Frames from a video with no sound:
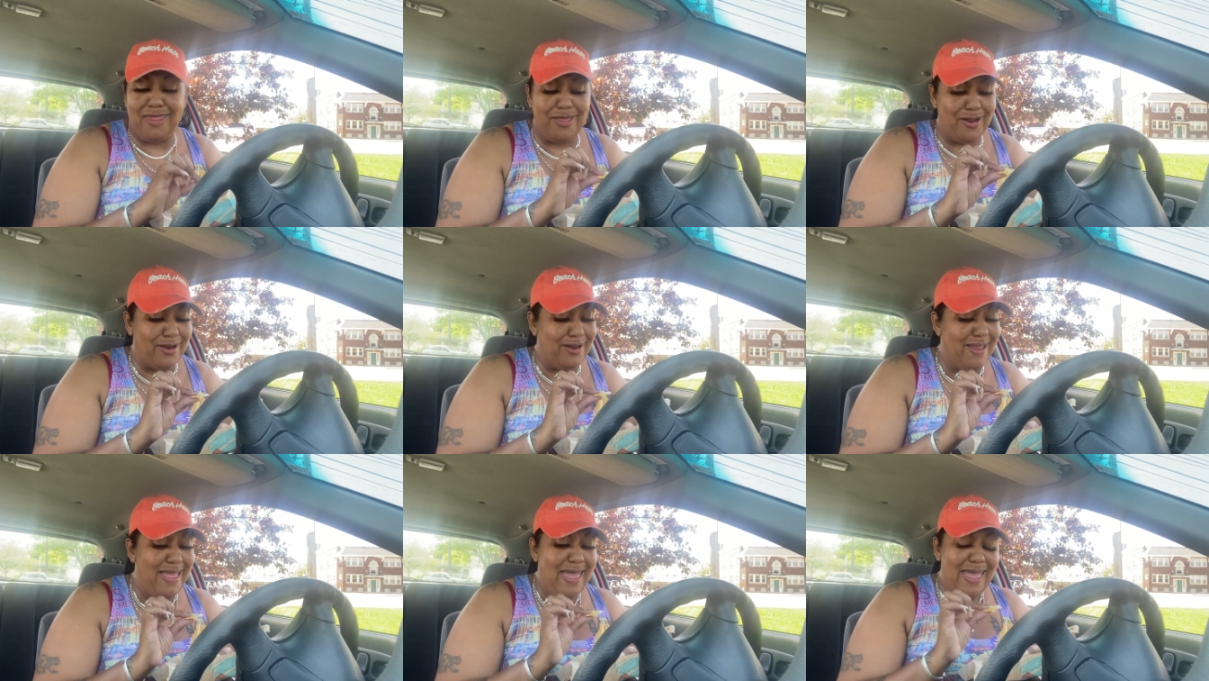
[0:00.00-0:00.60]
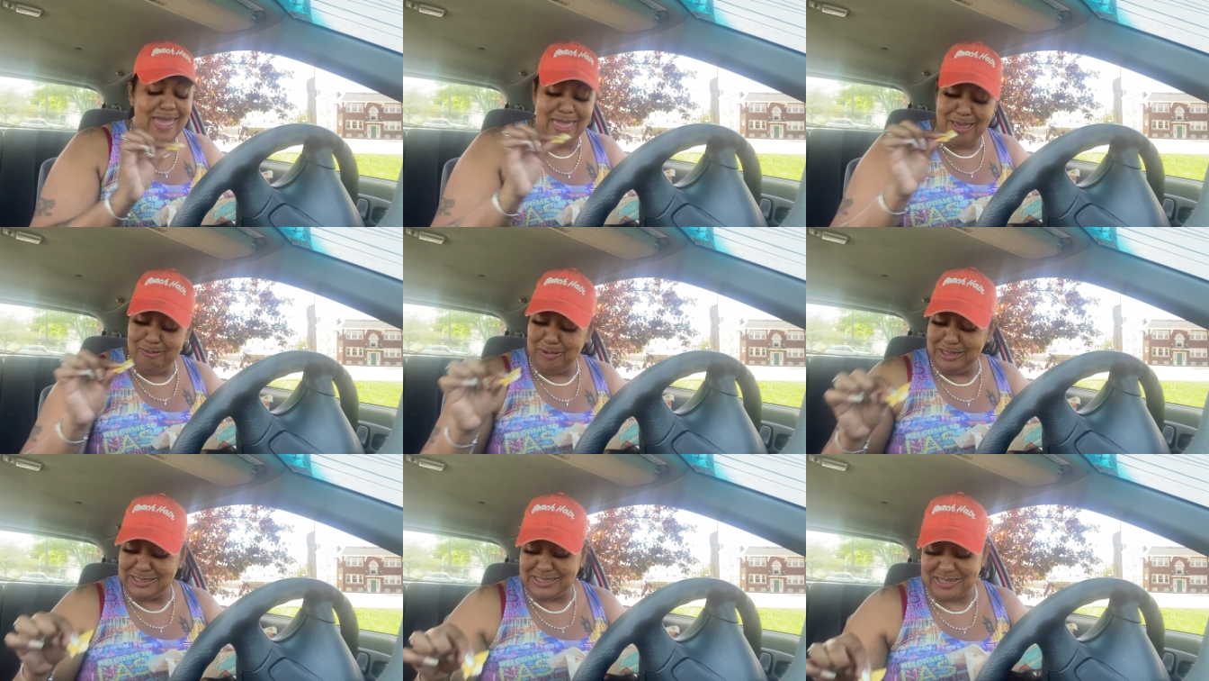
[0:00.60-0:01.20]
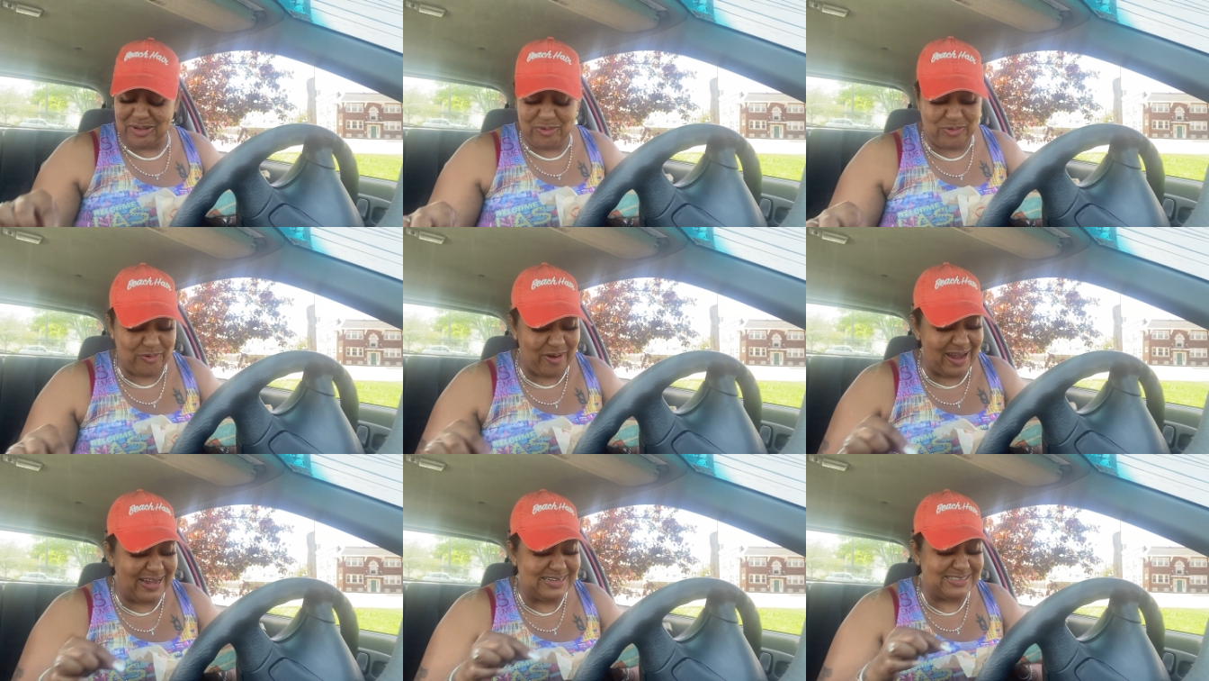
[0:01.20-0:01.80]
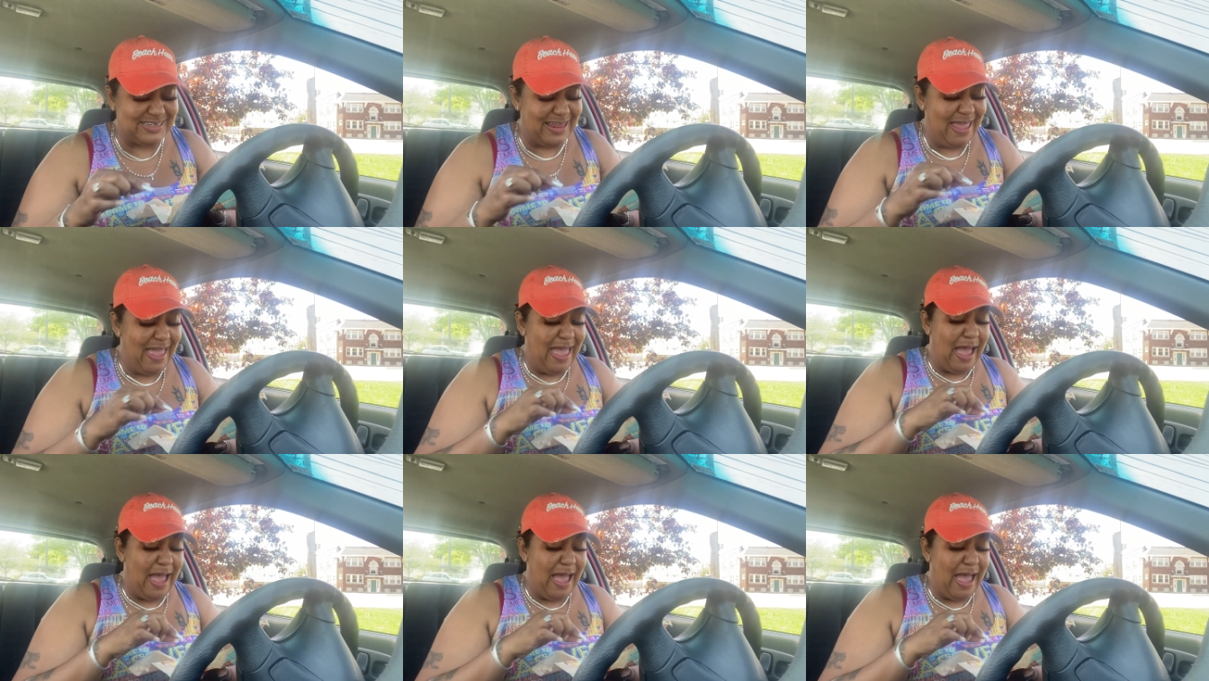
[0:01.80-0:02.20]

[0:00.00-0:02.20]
other. it was so crazy.